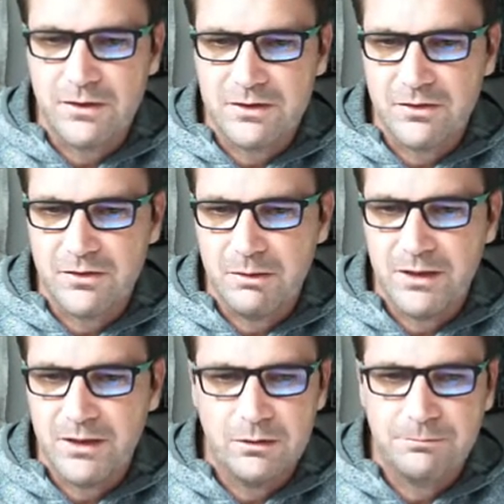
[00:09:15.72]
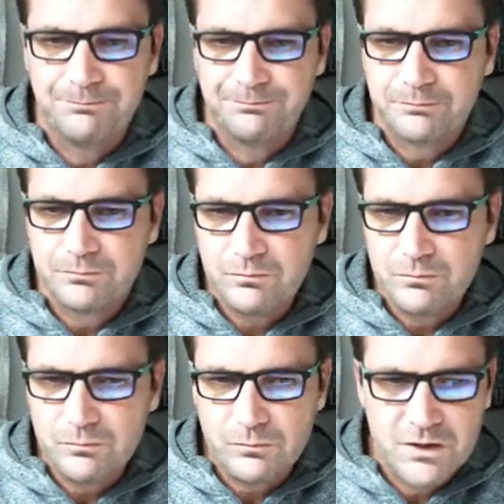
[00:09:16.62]
as a thumbnail.
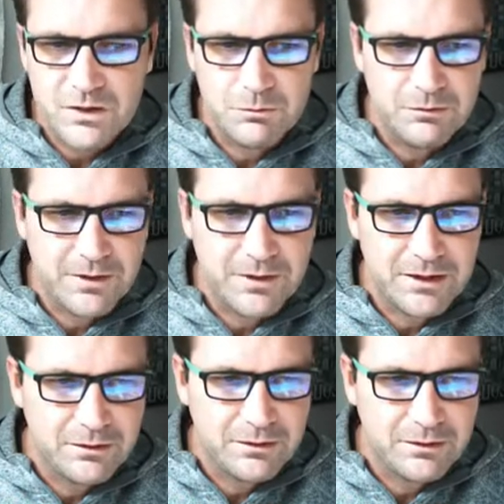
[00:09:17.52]
Just move that